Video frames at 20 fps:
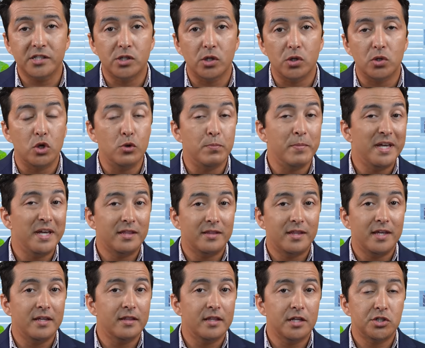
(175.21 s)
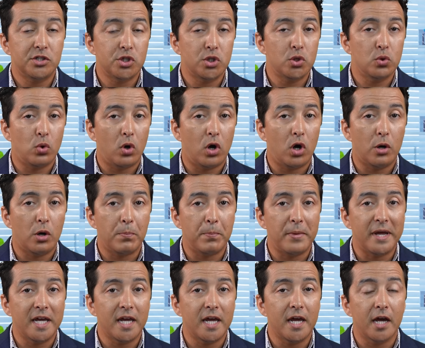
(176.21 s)
So you may think that you are
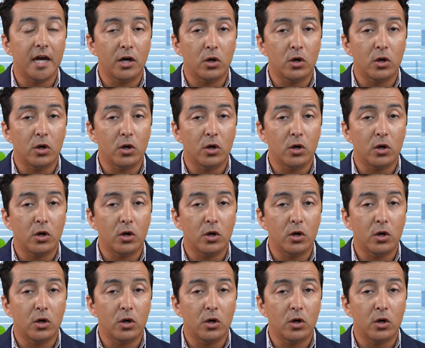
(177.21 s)
making